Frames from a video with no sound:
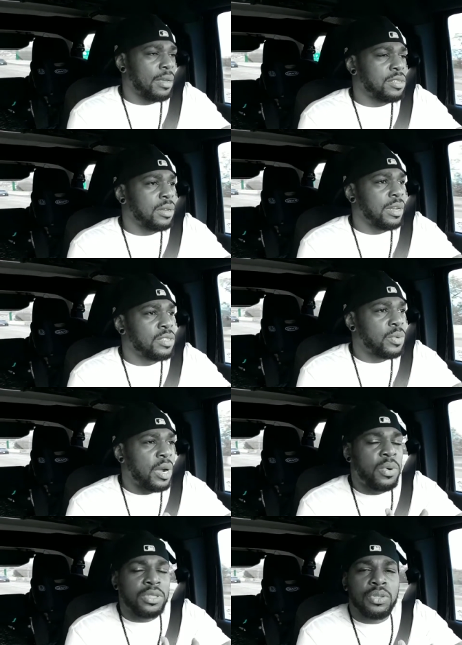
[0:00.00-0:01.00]
And so that's what
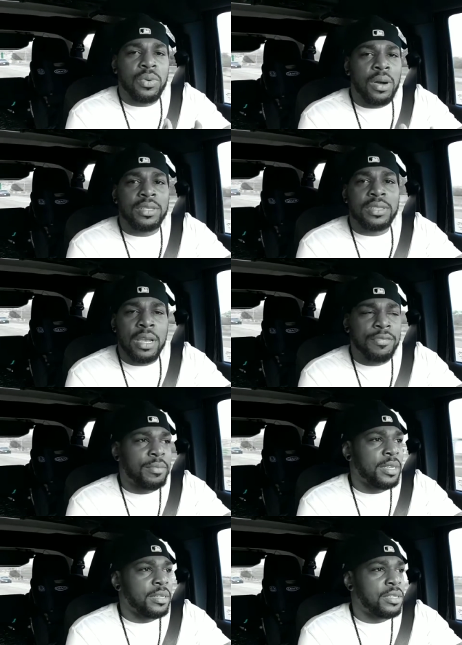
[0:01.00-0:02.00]
I want you all to take
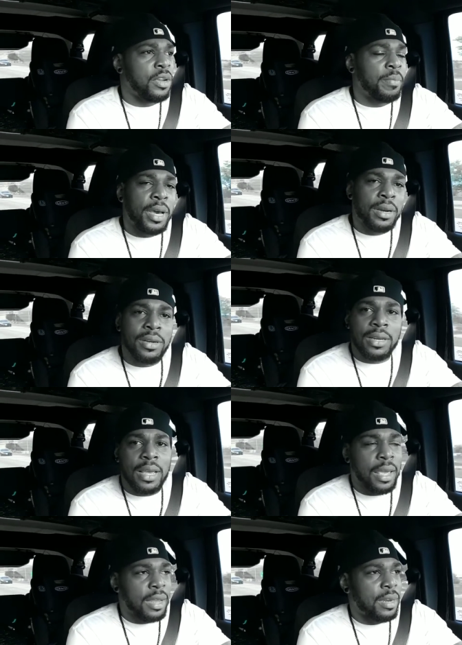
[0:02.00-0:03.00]
from this. You're better than
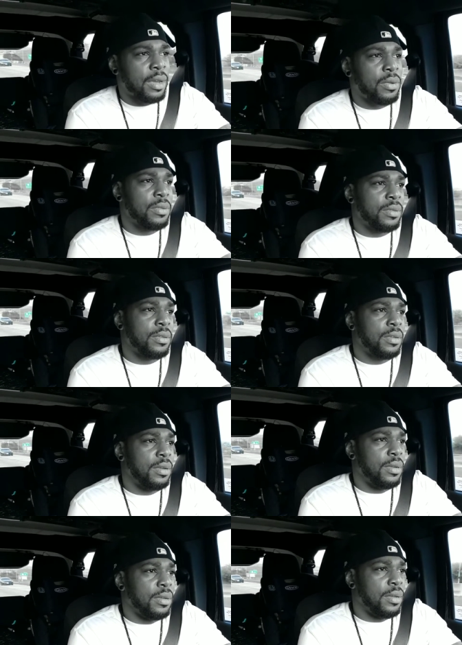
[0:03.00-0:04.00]
a handout.
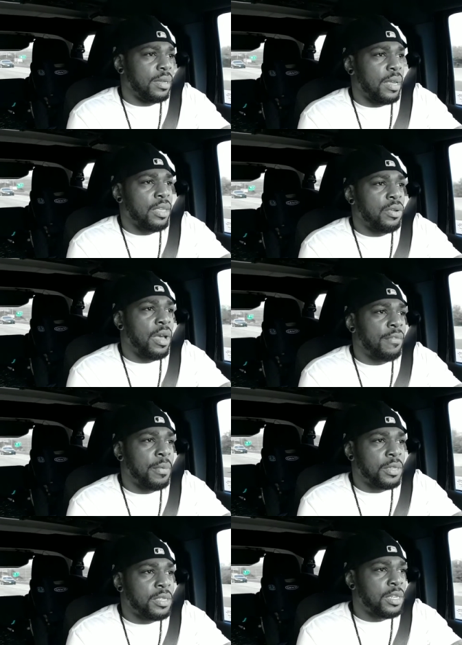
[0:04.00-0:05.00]
And you have
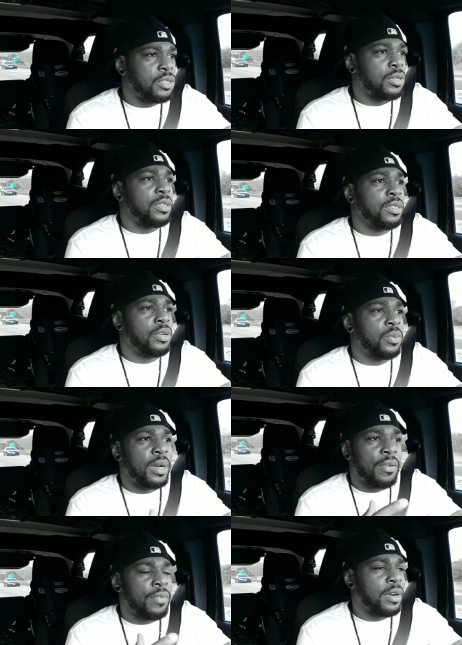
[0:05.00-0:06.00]
the potential to do
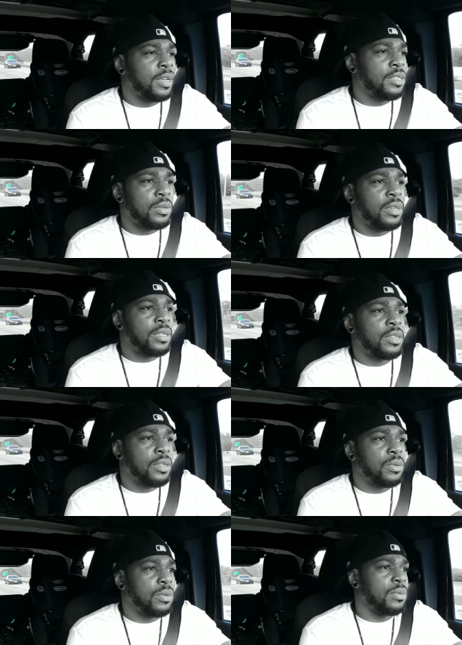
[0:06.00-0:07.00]
whatever it is you need to
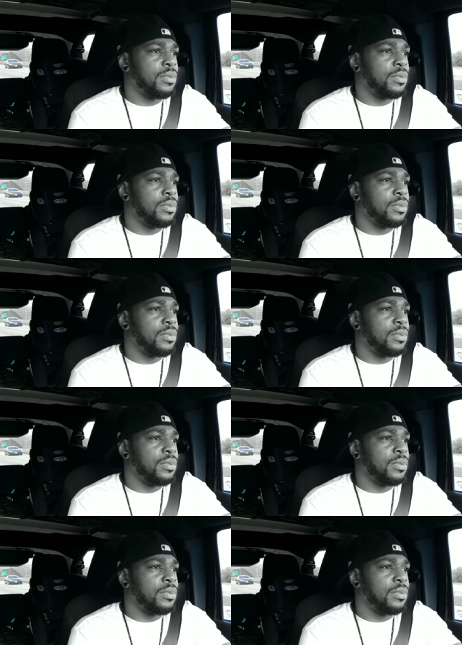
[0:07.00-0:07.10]
do